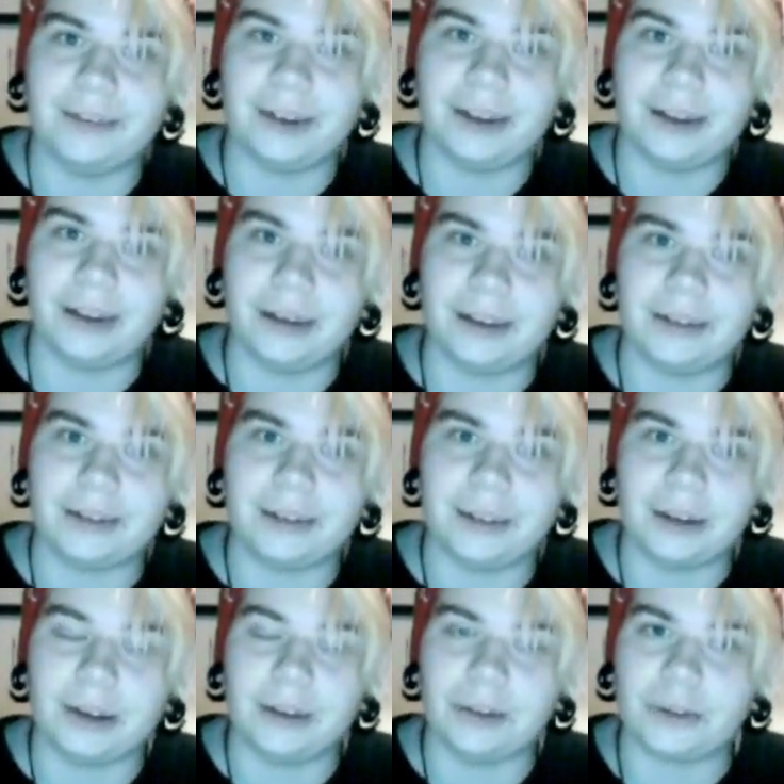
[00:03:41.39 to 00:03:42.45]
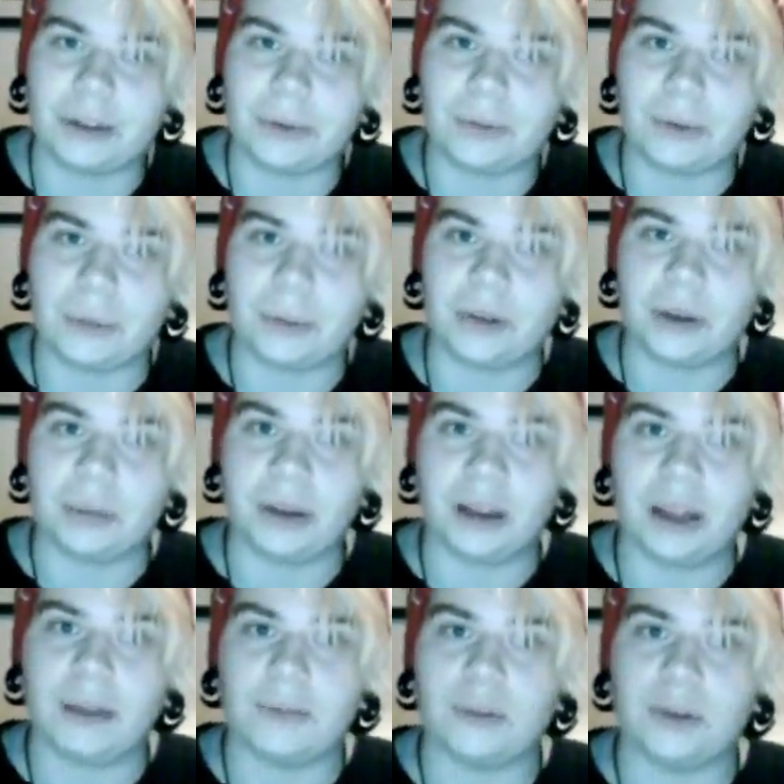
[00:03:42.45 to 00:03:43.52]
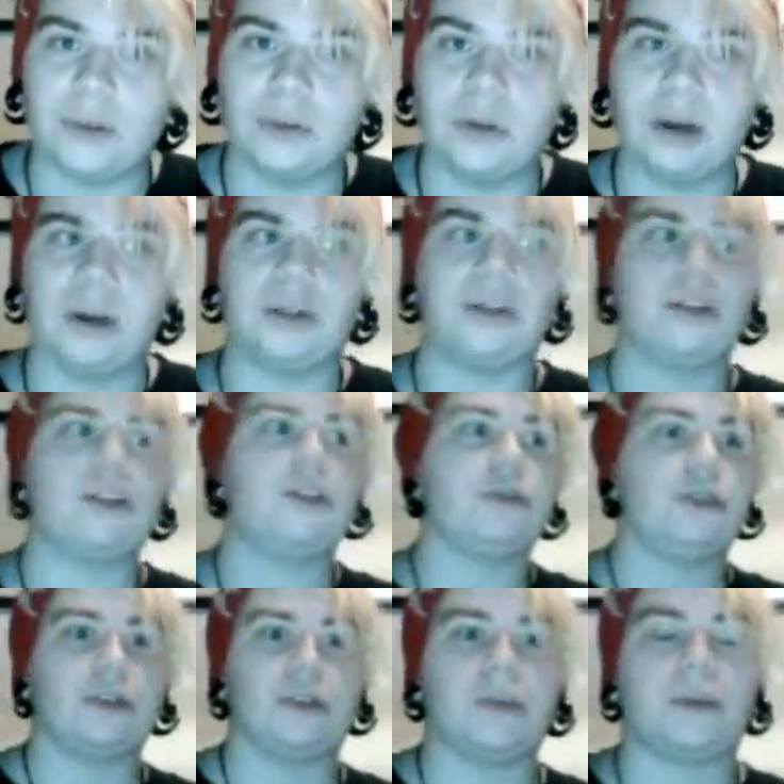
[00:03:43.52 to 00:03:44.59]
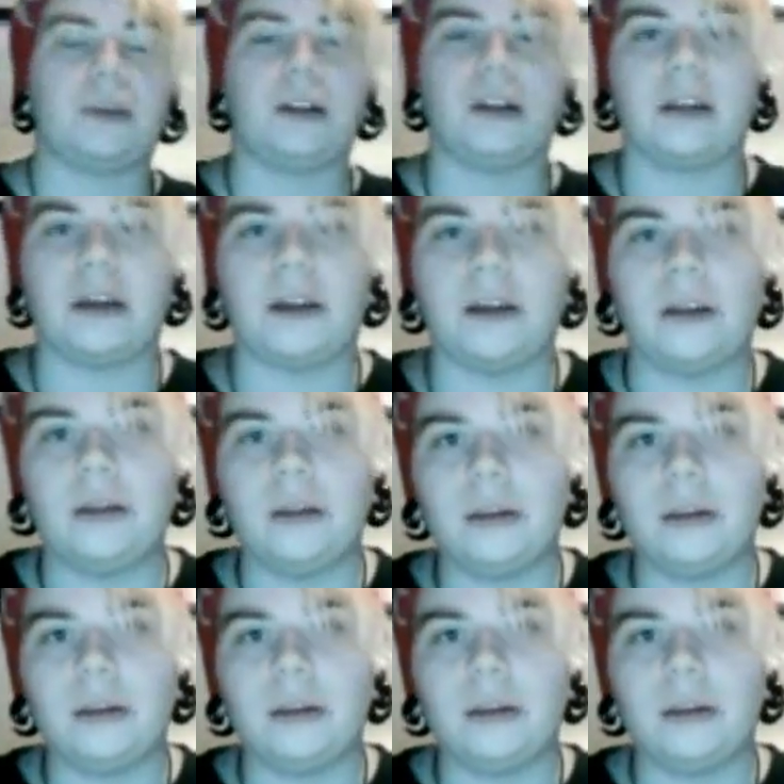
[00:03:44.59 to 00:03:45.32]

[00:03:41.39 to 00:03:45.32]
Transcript: when other stuff comes up that I have to go out of country or something like that.